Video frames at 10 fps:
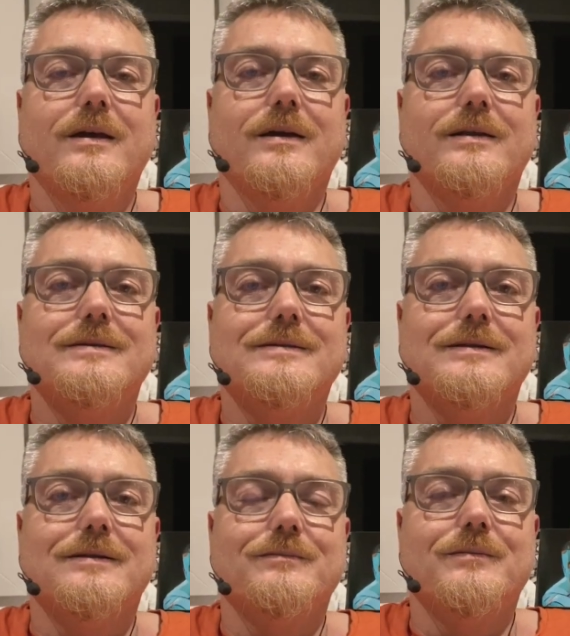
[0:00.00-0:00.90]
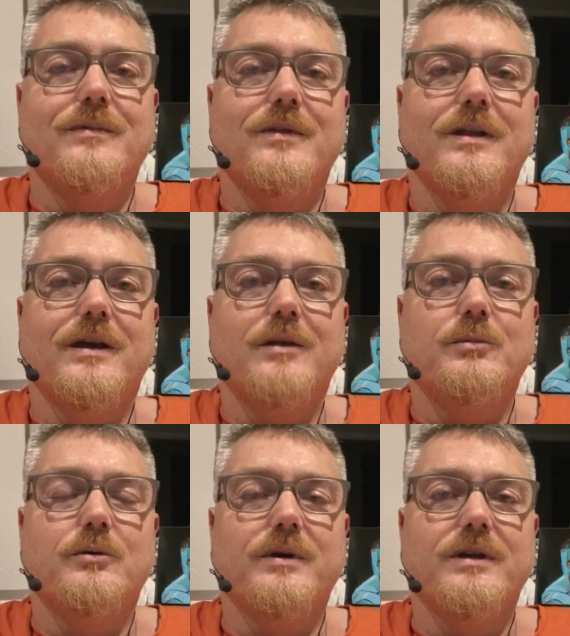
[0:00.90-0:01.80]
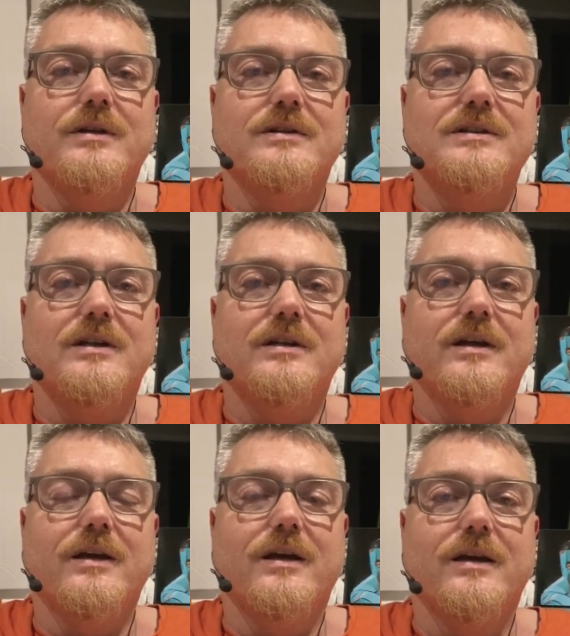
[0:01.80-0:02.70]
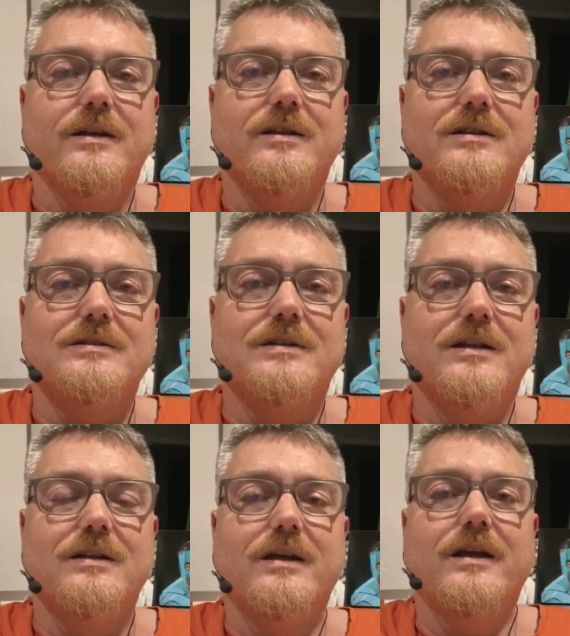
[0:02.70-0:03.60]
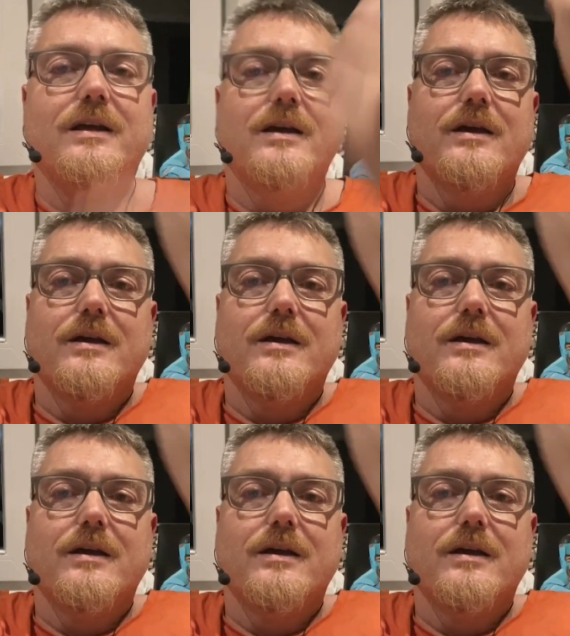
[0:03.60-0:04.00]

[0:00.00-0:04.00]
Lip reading: It's the night between Saturday and Sunday.